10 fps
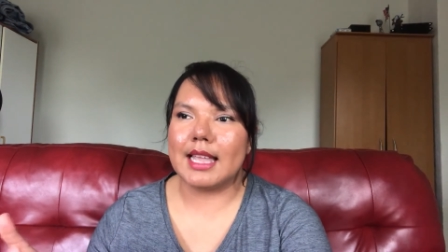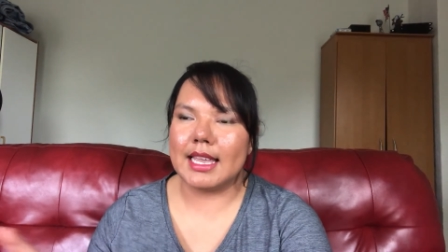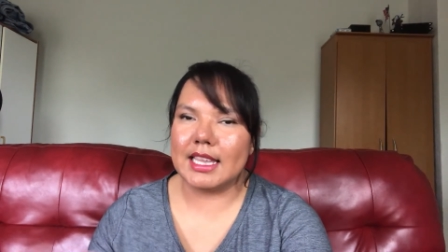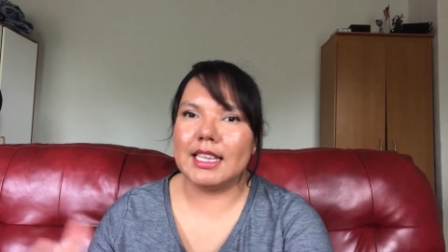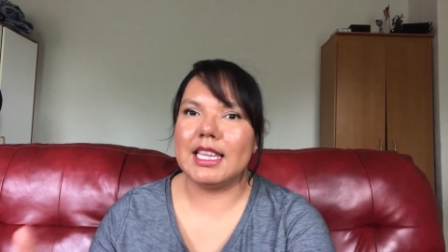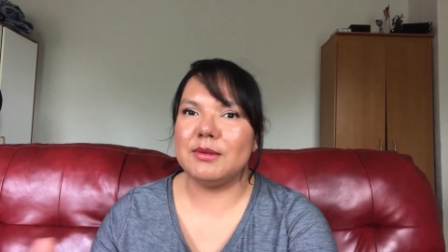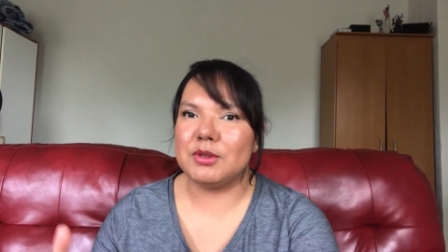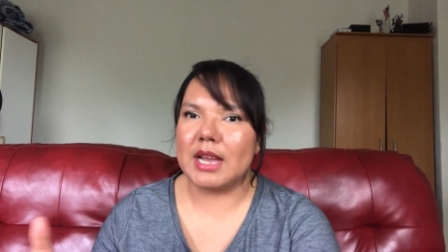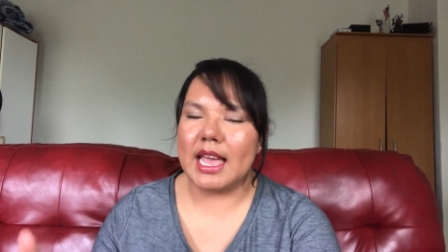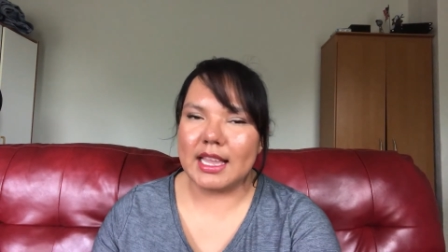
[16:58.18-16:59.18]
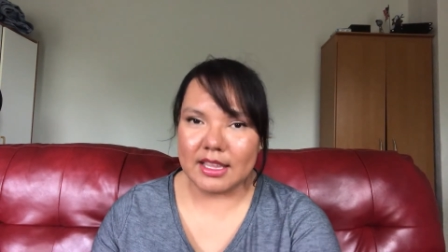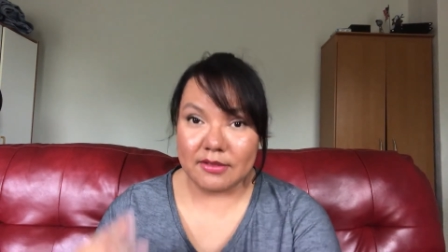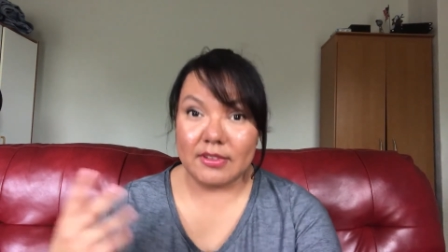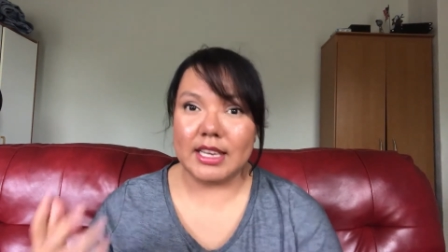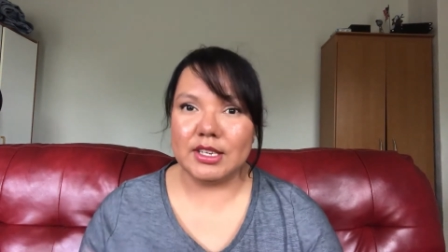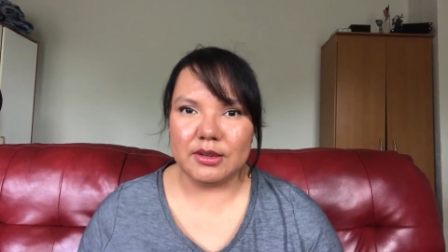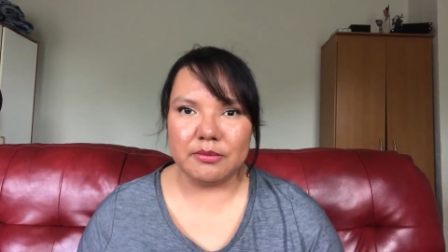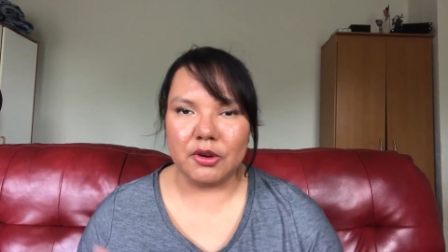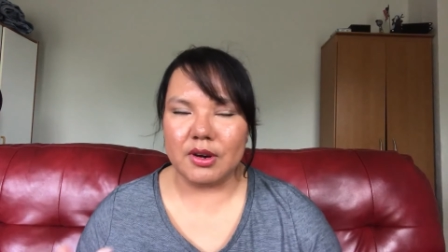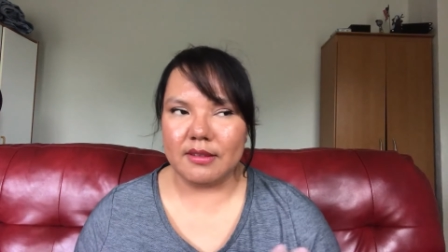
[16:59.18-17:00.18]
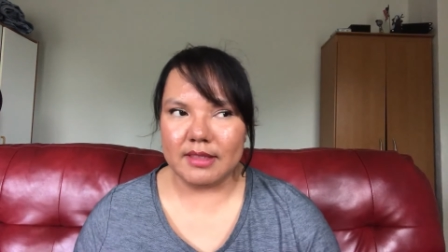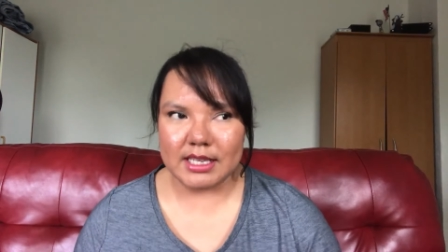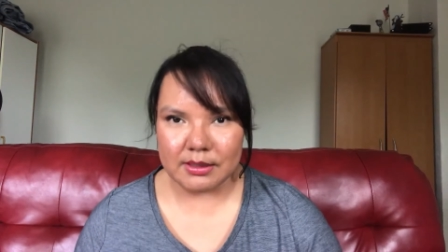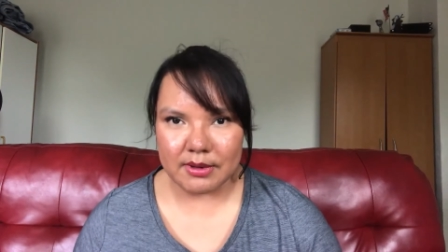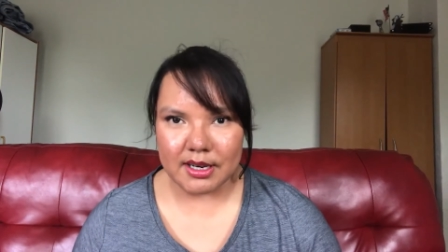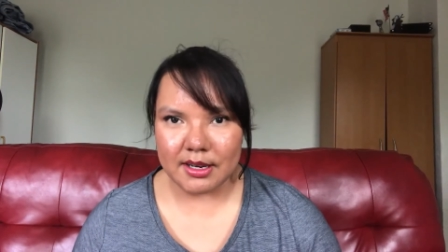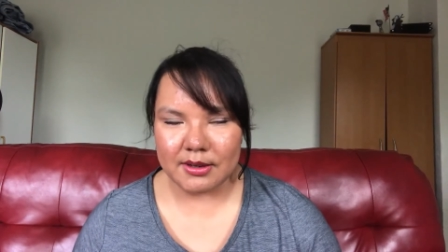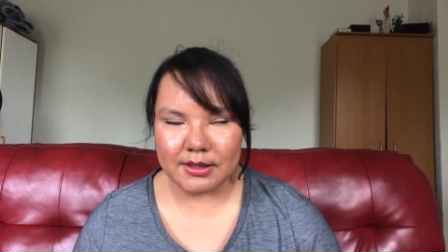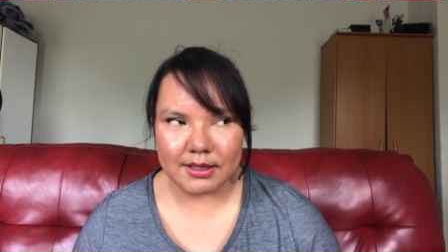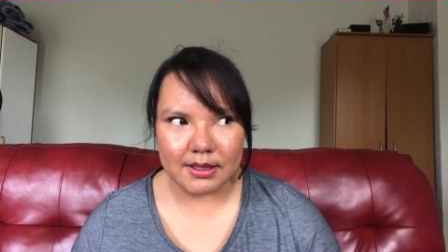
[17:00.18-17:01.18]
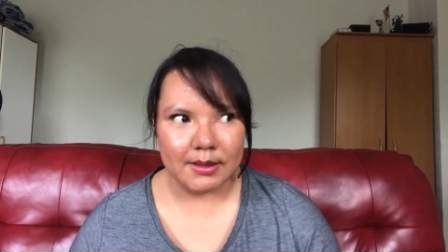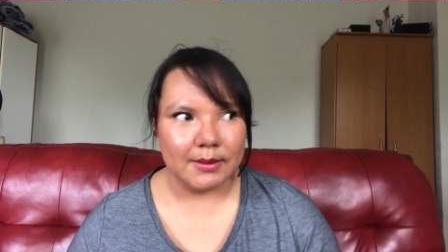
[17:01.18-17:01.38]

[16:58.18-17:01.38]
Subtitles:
I can keep track if I do more of these videos.